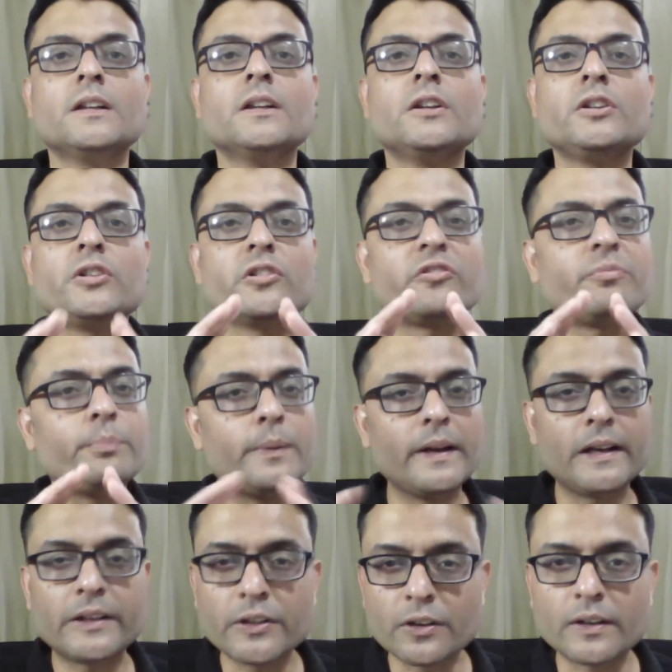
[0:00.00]
You've
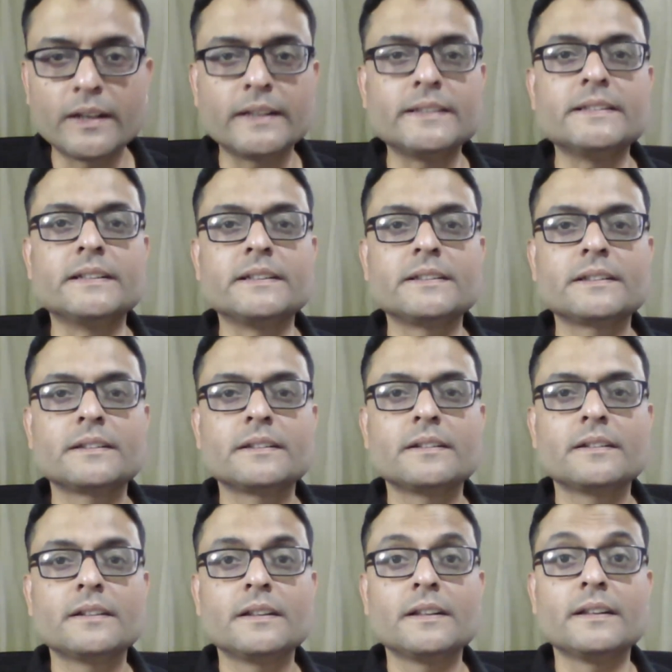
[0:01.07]
built your agents.
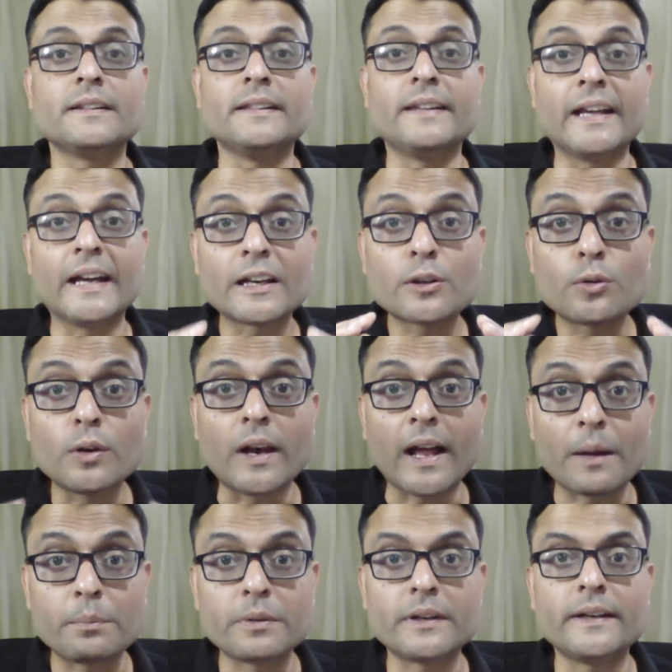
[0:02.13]
They are
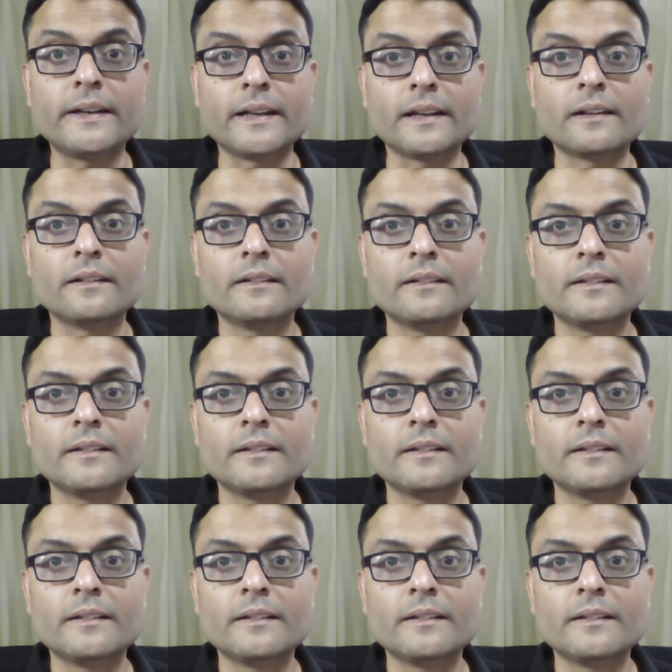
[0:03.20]
collaborating.